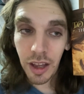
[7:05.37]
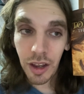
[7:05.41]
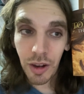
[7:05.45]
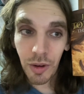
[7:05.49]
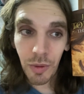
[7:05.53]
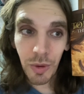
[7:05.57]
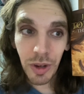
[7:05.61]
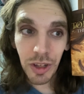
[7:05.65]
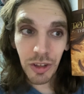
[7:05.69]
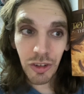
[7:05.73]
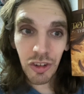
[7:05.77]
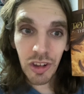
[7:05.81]

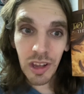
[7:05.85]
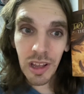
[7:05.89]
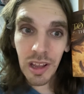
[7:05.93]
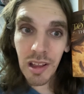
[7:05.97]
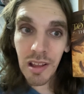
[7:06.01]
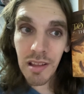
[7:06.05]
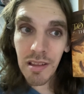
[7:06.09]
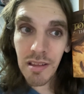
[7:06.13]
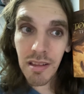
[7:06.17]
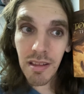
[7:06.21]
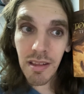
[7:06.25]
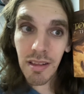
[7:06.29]
which
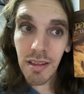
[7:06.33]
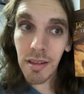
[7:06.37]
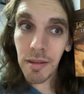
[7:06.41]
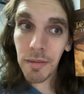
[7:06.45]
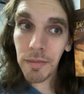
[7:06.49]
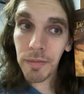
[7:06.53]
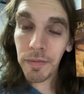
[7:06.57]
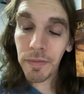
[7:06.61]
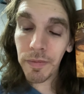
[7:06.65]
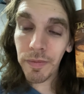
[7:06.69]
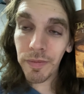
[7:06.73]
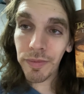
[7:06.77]
is
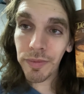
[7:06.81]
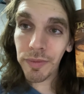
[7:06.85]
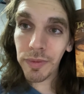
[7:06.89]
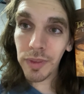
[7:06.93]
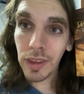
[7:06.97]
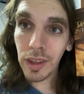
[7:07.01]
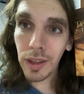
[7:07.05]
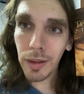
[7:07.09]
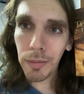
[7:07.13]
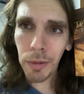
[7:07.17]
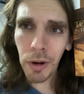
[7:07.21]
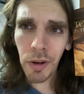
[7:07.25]

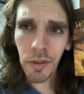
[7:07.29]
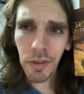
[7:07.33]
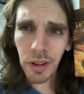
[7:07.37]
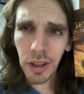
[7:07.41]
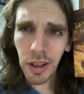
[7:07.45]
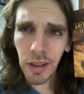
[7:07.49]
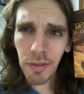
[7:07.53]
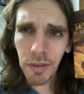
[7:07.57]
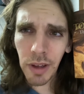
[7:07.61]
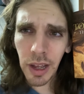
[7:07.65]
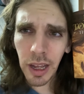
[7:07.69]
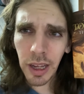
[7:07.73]

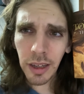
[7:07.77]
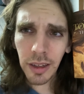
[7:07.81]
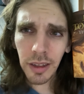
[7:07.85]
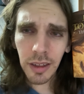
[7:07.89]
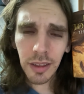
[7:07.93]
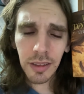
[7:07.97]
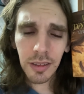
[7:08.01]
perfectly fine.